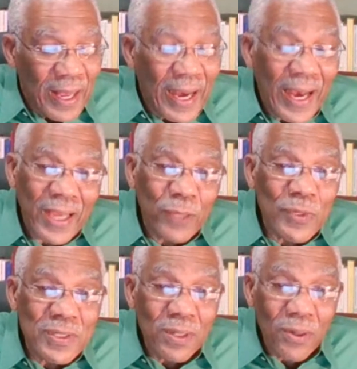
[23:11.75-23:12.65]
It
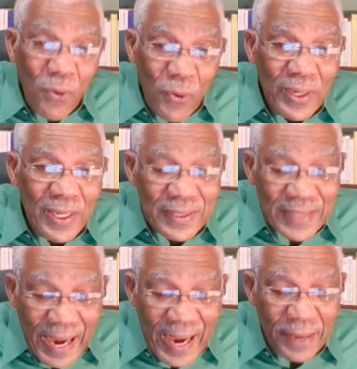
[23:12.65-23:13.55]
was the only
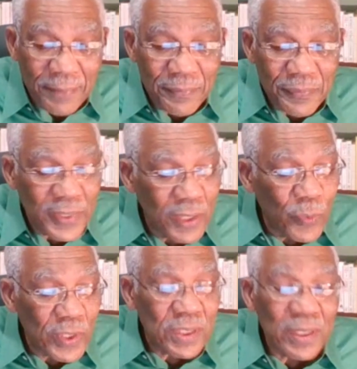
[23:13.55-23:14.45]
time in
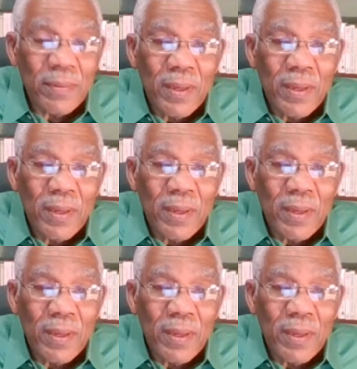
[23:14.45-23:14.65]
which